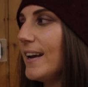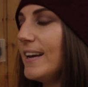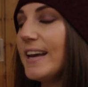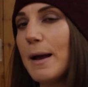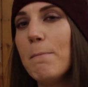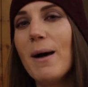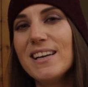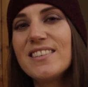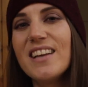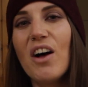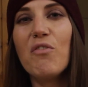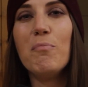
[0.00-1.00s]
and get
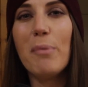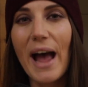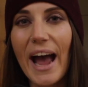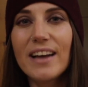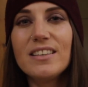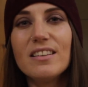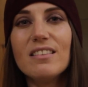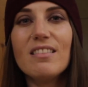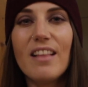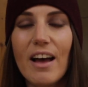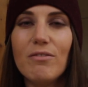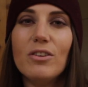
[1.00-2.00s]
myself back to the
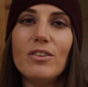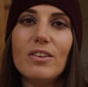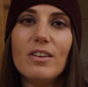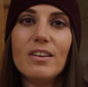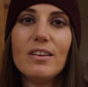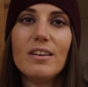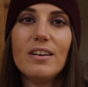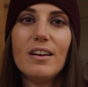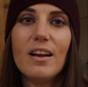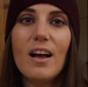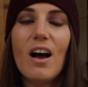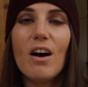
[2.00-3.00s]
level
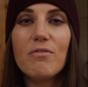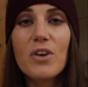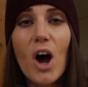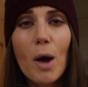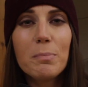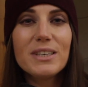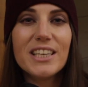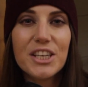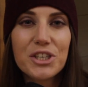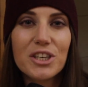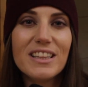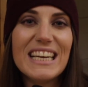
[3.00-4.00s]
of
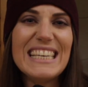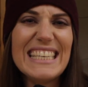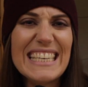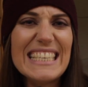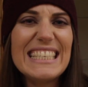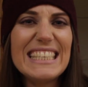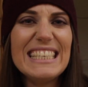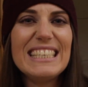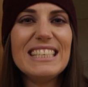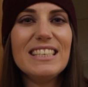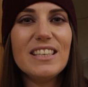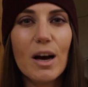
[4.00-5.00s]
competition that
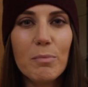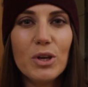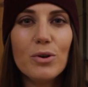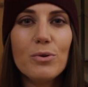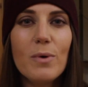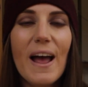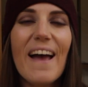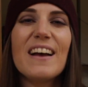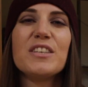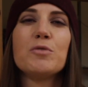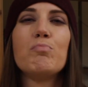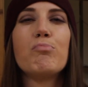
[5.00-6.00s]
ECCW
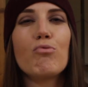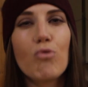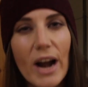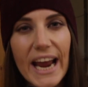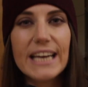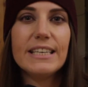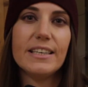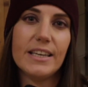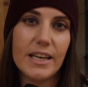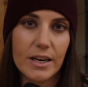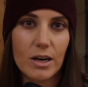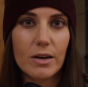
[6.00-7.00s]
has branded
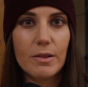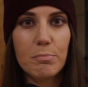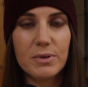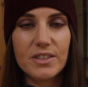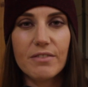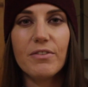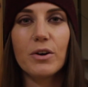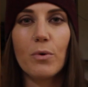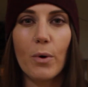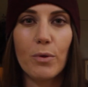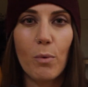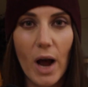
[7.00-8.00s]
here in the Pacific
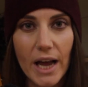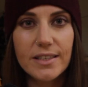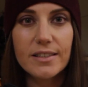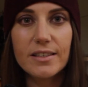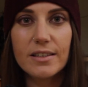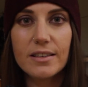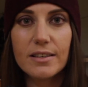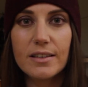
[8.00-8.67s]
Northwest.